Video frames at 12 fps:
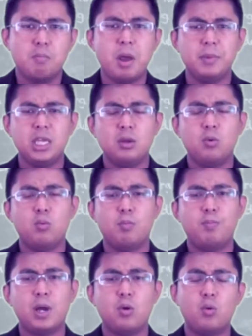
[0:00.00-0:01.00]
Mummy,
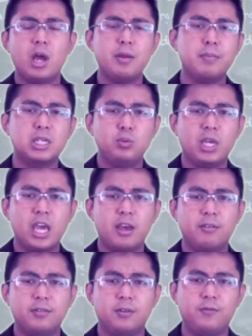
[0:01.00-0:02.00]
but why must we
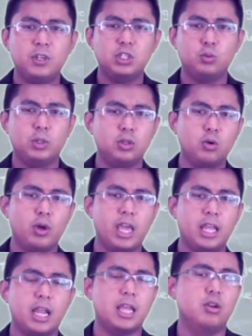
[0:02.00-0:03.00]
have the fish with no
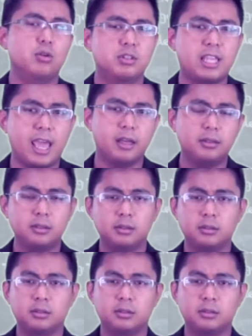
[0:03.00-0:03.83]
head and no tail?